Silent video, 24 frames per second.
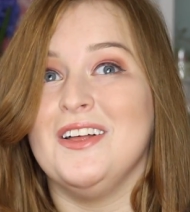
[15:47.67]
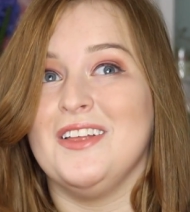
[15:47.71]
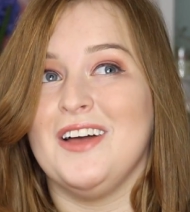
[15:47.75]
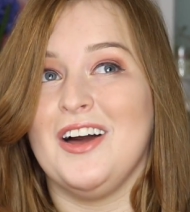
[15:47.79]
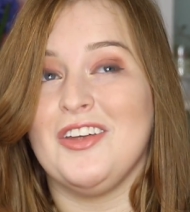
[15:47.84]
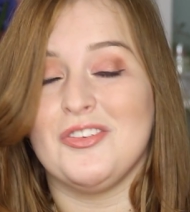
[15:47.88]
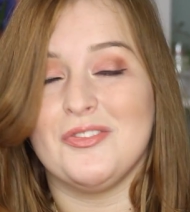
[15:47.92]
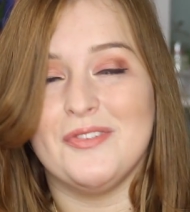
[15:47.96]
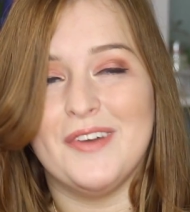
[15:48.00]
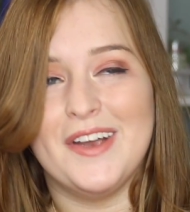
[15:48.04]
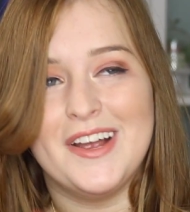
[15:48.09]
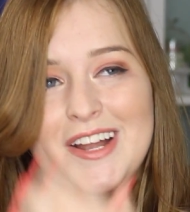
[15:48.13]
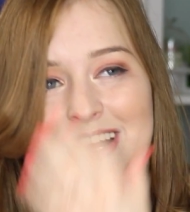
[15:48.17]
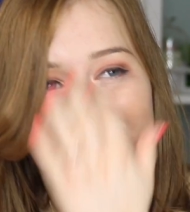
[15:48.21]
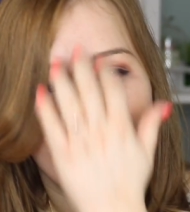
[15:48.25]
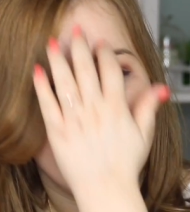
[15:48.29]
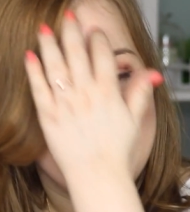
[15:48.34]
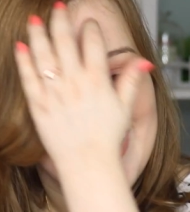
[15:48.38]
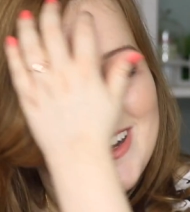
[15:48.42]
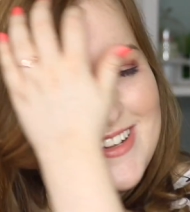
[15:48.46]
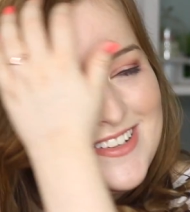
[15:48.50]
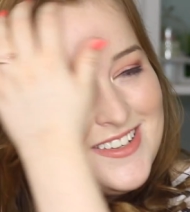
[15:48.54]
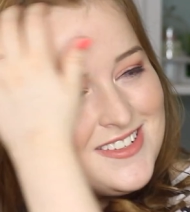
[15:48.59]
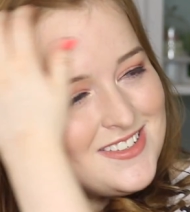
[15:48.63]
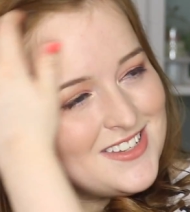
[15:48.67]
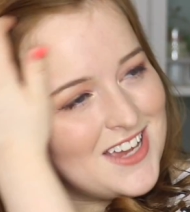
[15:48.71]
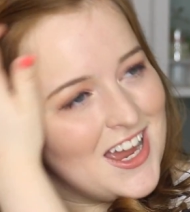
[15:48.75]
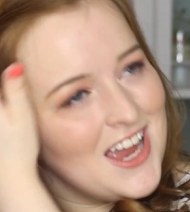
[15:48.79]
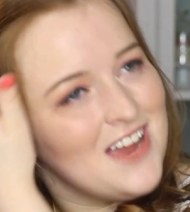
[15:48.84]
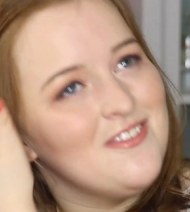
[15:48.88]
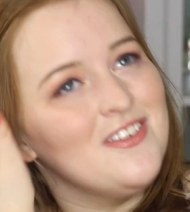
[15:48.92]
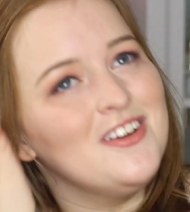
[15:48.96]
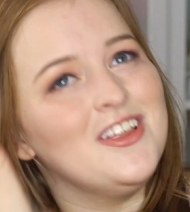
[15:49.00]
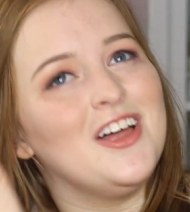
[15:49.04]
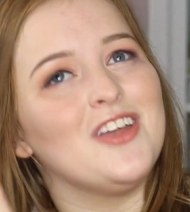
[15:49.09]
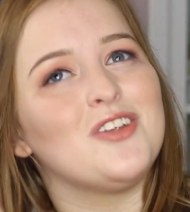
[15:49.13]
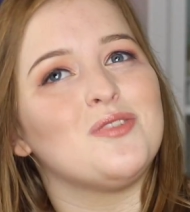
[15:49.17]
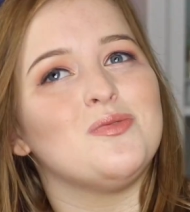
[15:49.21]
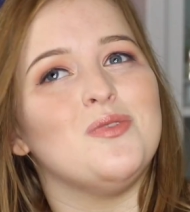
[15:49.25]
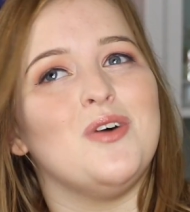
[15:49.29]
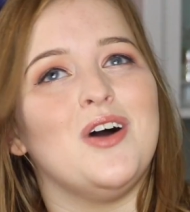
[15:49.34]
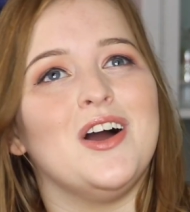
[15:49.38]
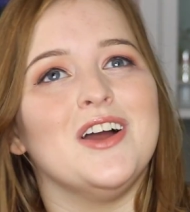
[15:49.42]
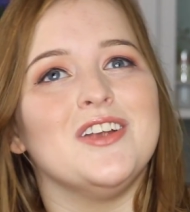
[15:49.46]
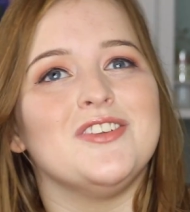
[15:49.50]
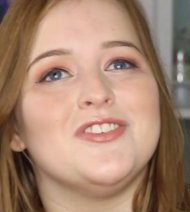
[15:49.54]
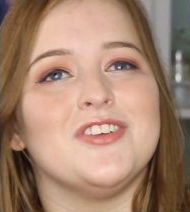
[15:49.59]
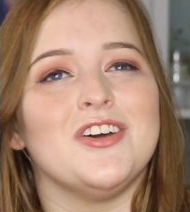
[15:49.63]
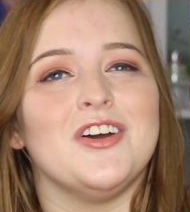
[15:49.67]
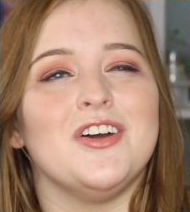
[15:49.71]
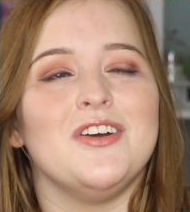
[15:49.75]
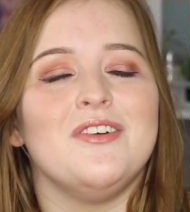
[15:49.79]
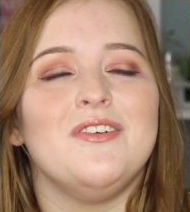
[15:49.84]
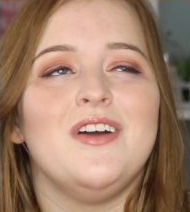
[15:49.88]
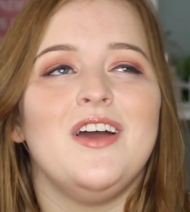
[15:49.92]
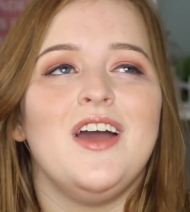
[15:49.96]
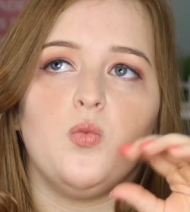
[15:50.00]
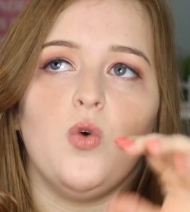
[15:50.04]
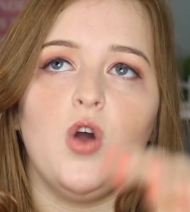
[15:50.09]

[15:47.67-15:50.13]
That's really weird to say, but that's what I do.